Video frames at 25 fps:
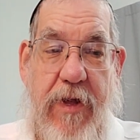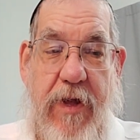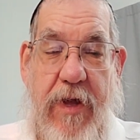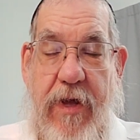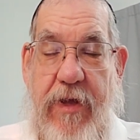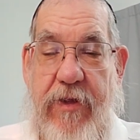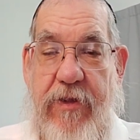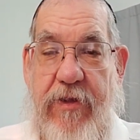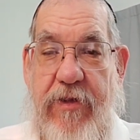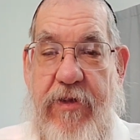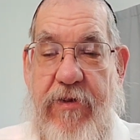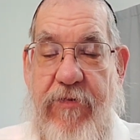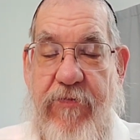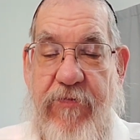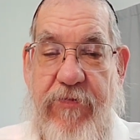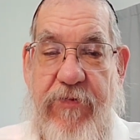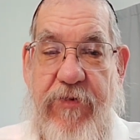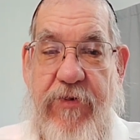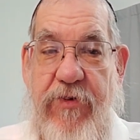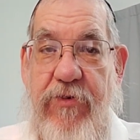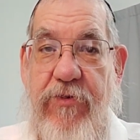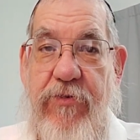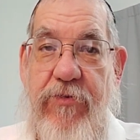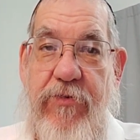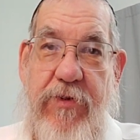and to
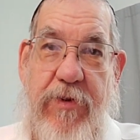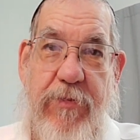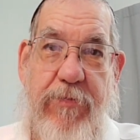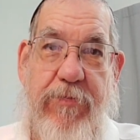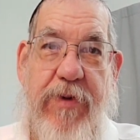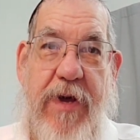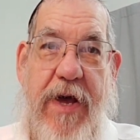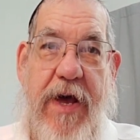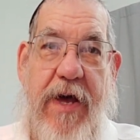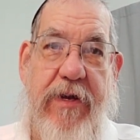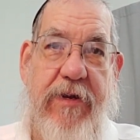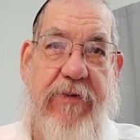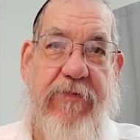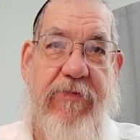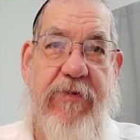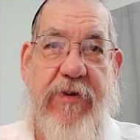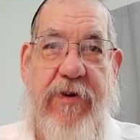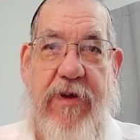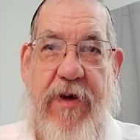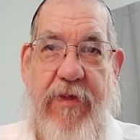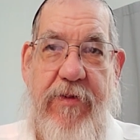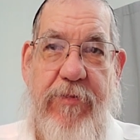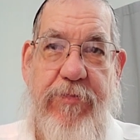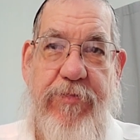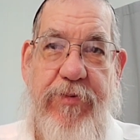view the bad of
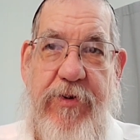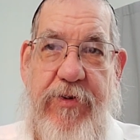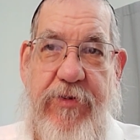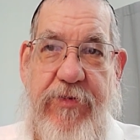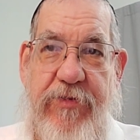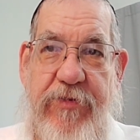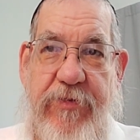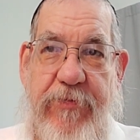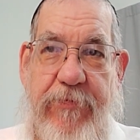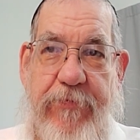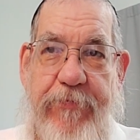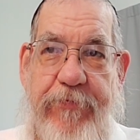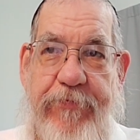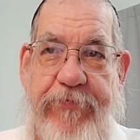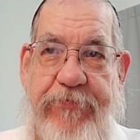another person.